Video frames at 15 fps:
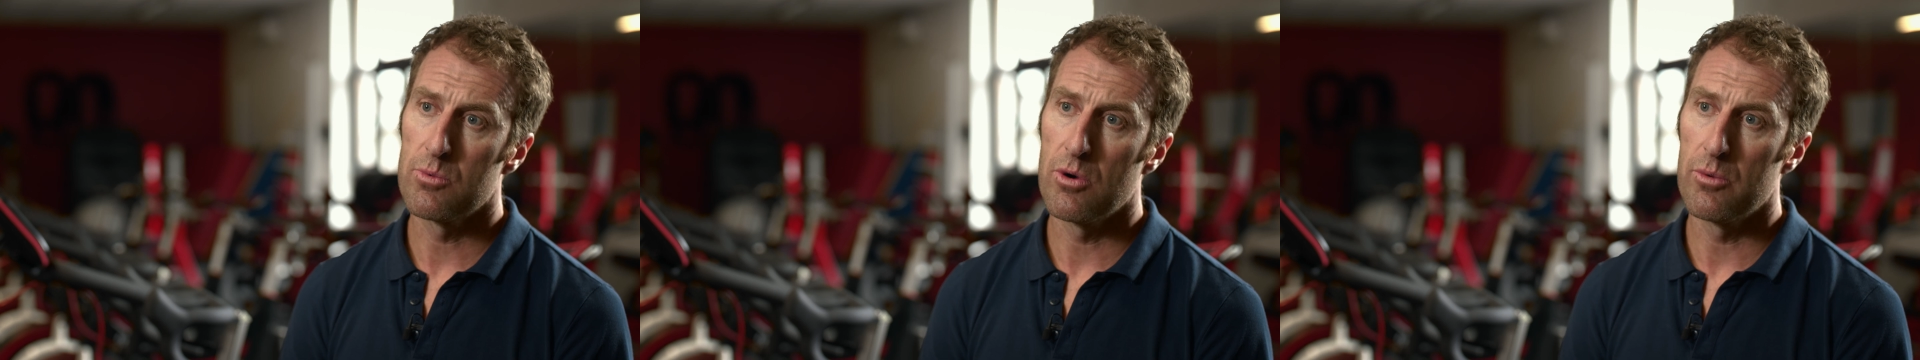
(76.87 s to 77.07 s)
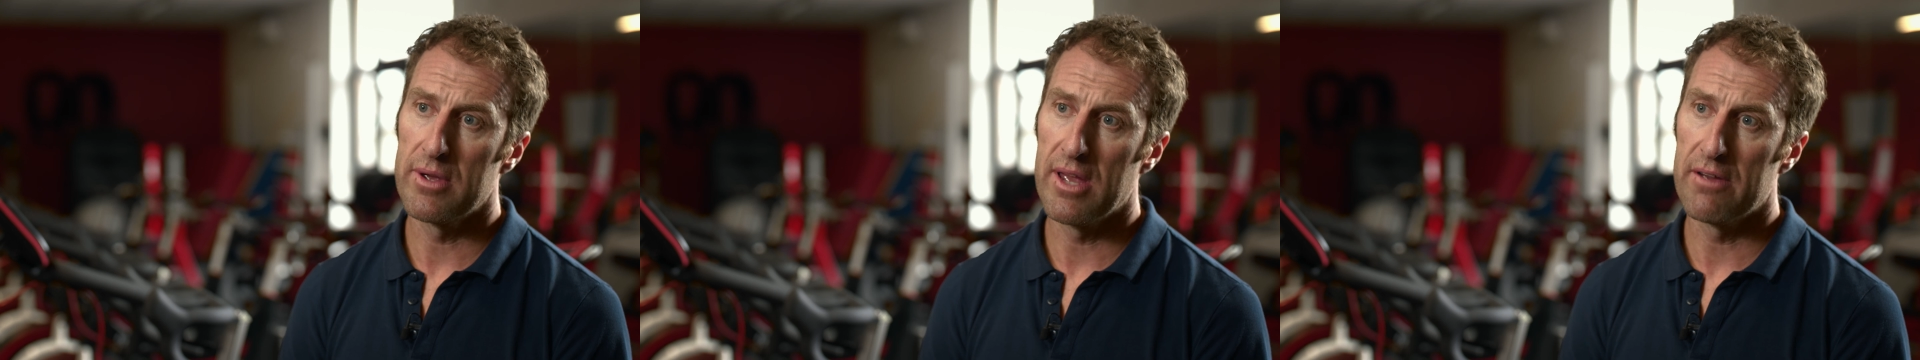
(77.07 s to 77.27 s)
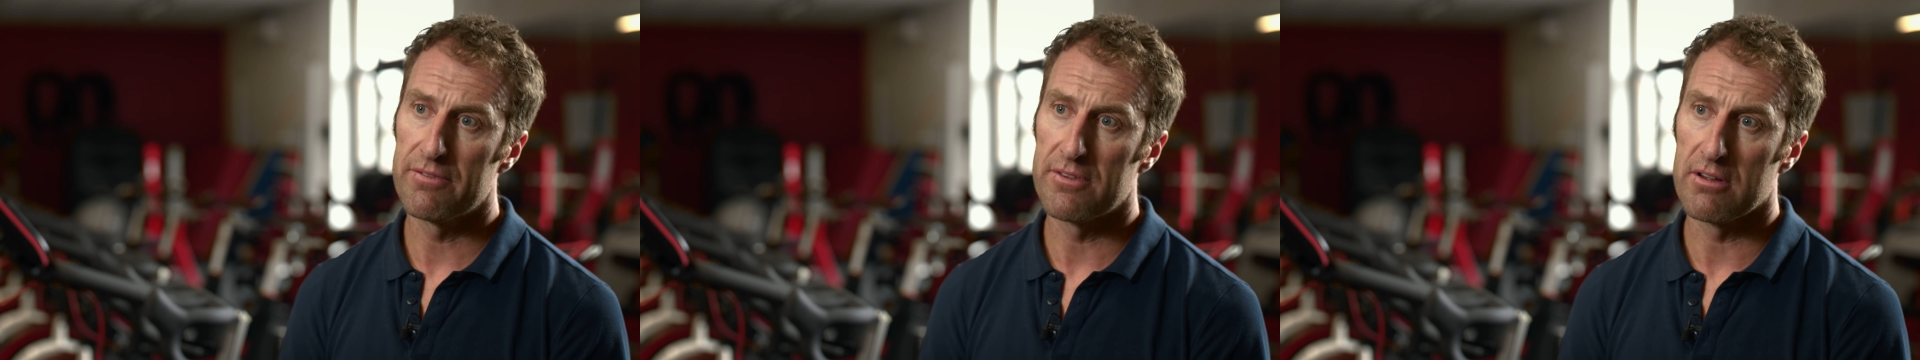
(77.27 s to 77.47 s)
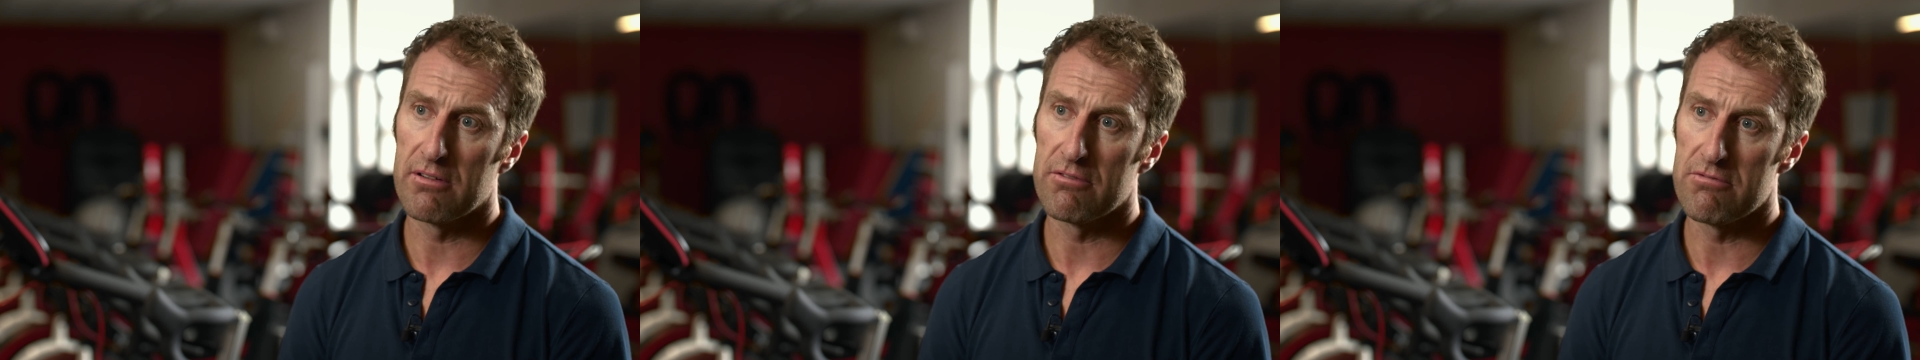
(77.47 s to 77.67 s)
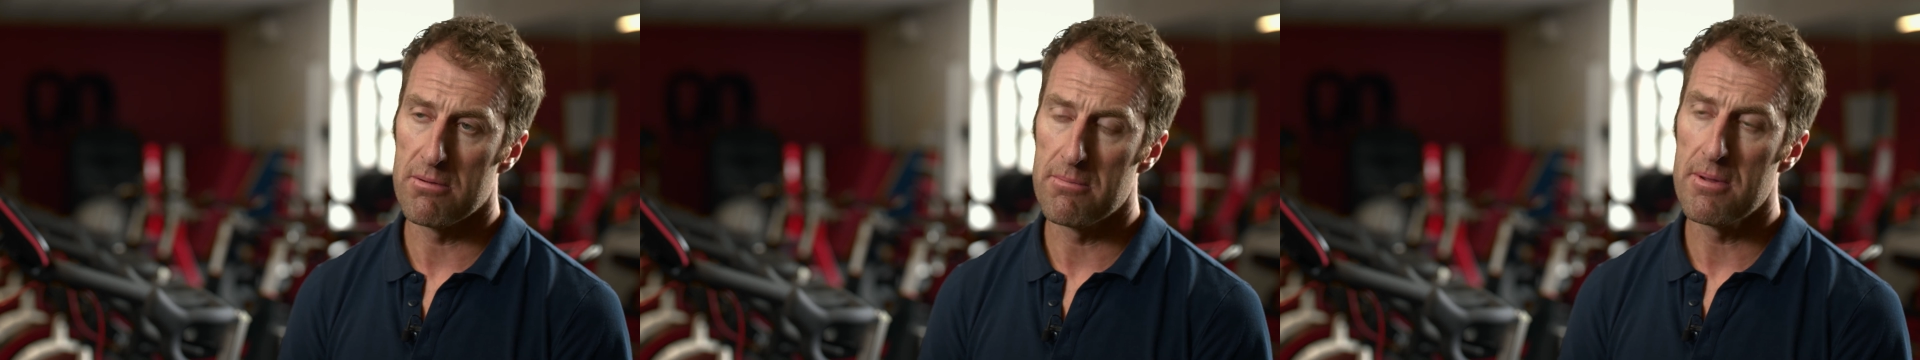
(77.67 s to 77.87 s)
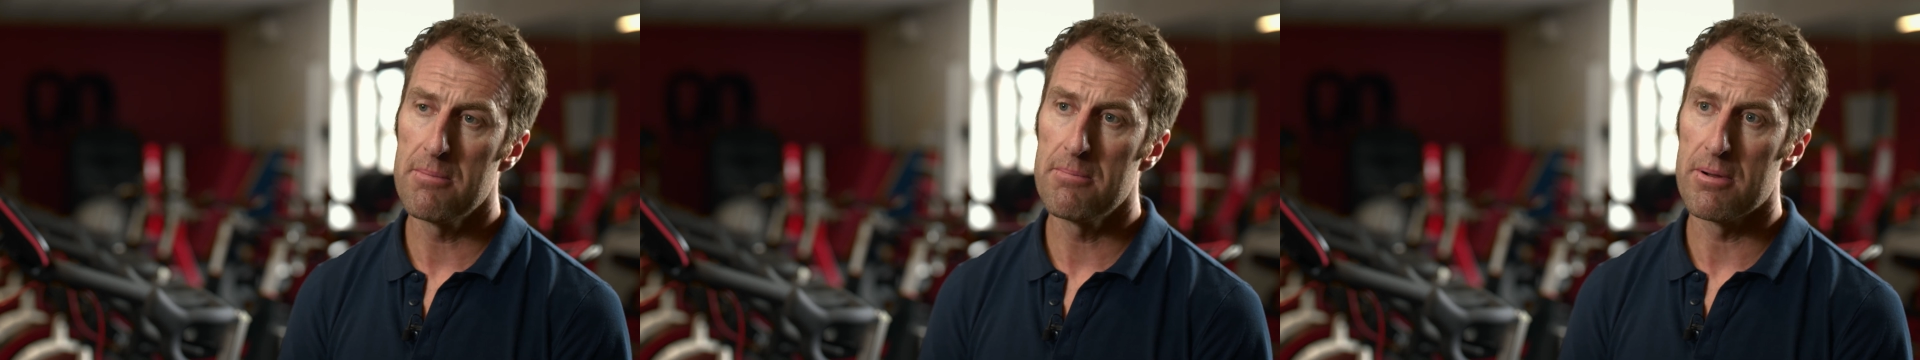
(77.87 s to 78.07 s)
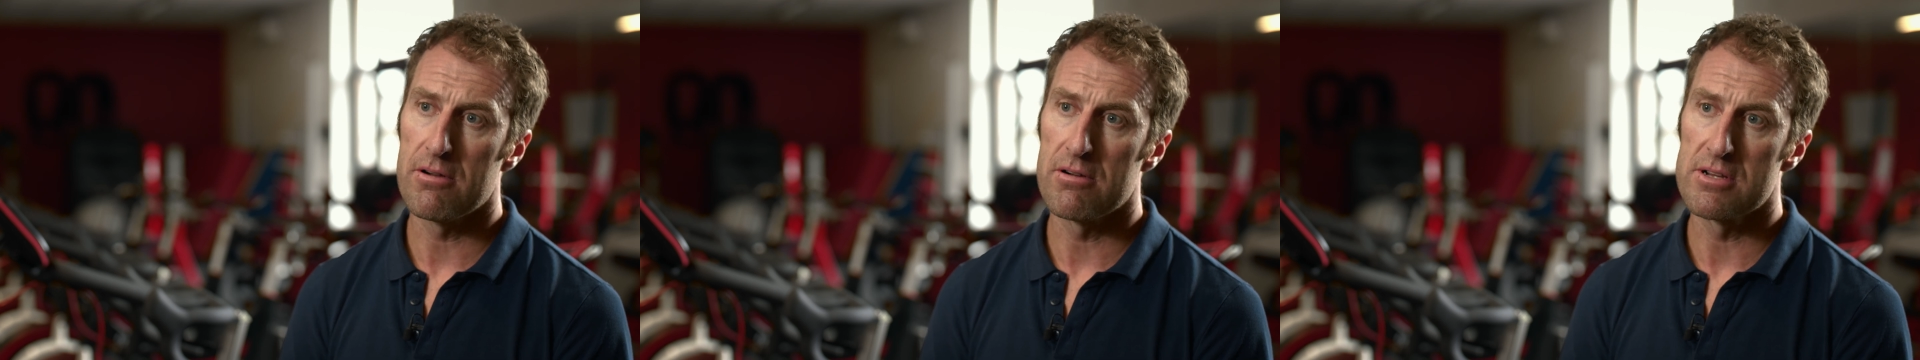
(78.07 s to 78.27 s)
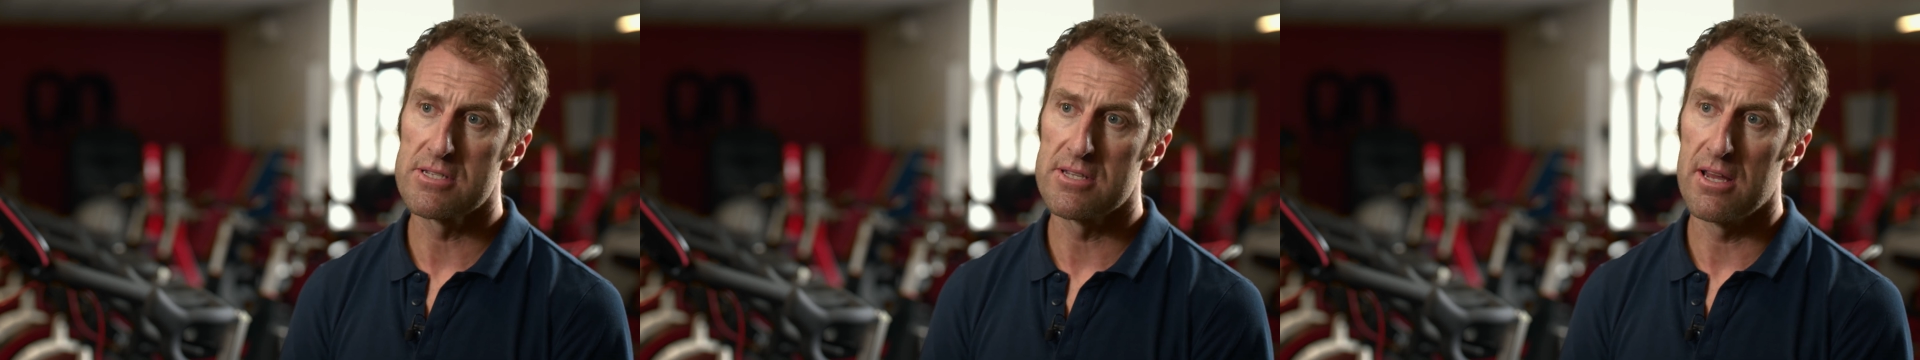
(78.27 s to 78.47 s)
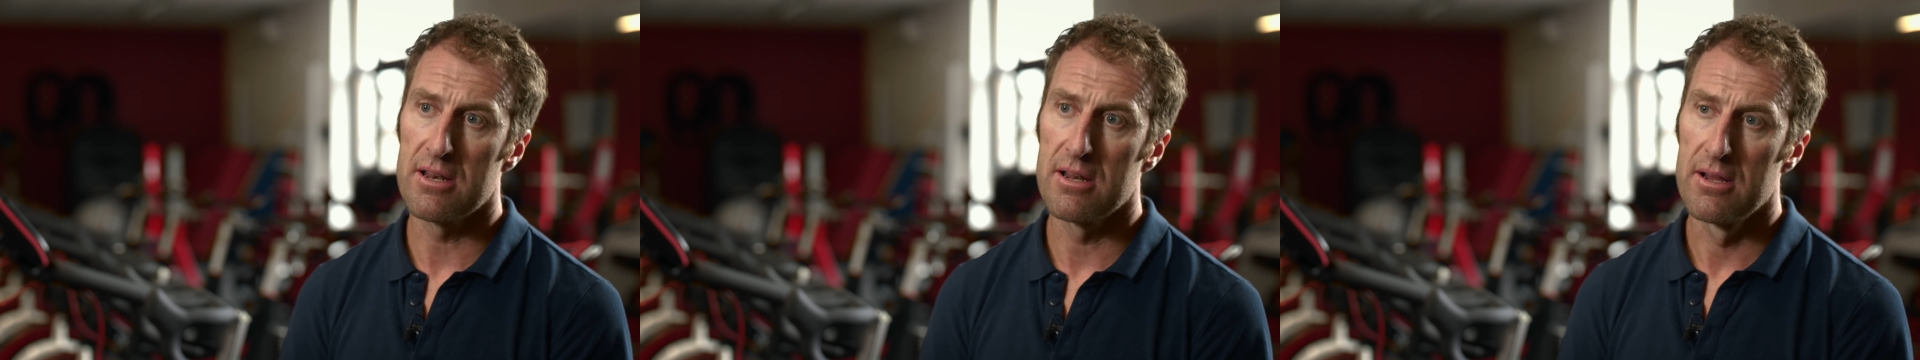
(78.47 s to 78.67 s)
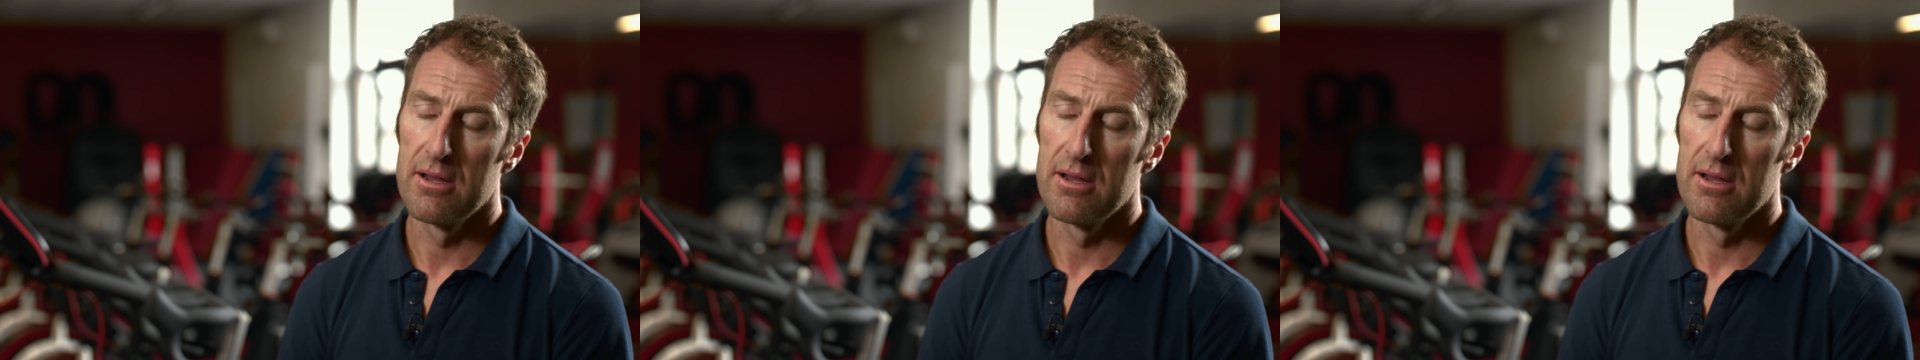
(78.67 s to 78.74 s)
what we have to remember is that